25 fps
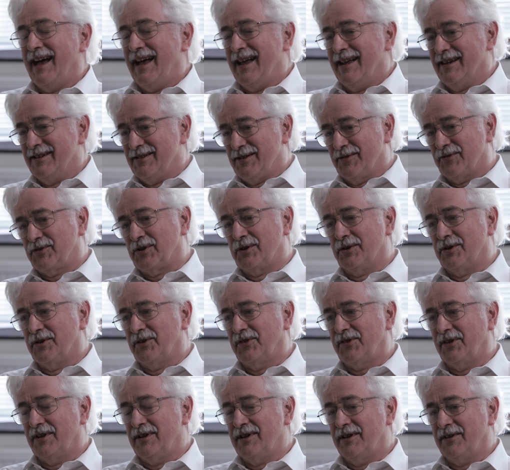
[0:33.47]
And of
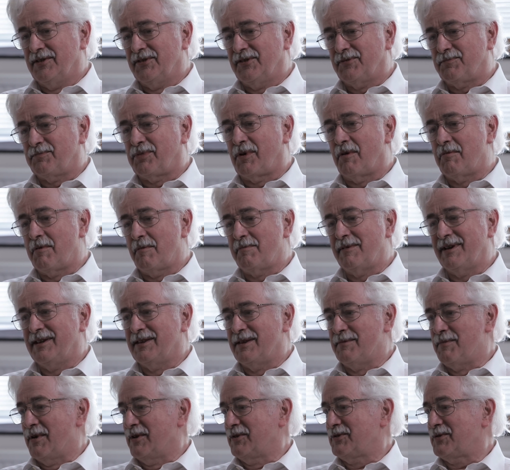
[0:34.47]
course, it is
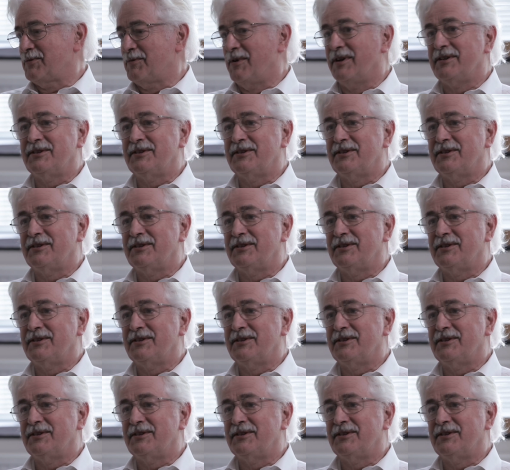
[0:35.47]
probably the most